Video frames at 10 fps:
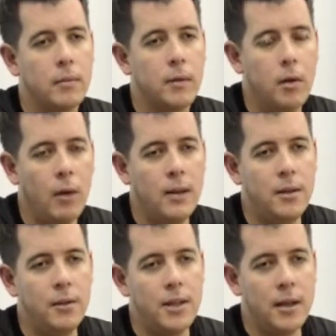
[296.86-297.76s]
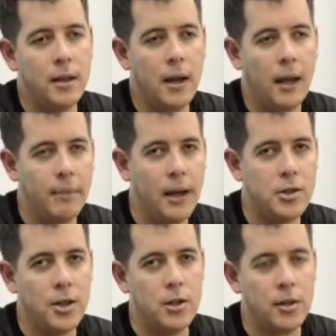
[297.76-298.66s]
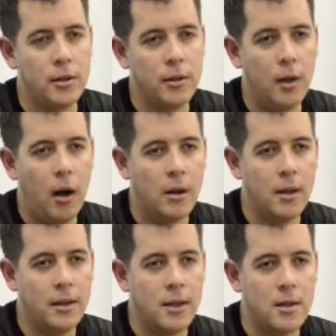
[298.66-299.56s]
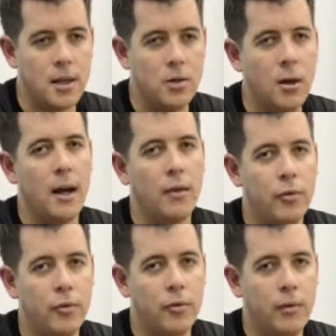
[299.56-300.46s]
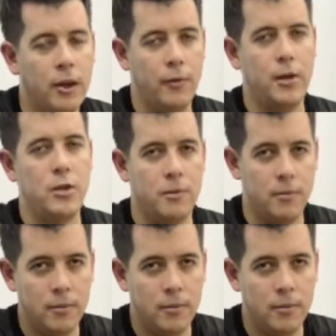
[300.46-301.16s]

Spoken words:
creativity and imagination are the things that drive innovation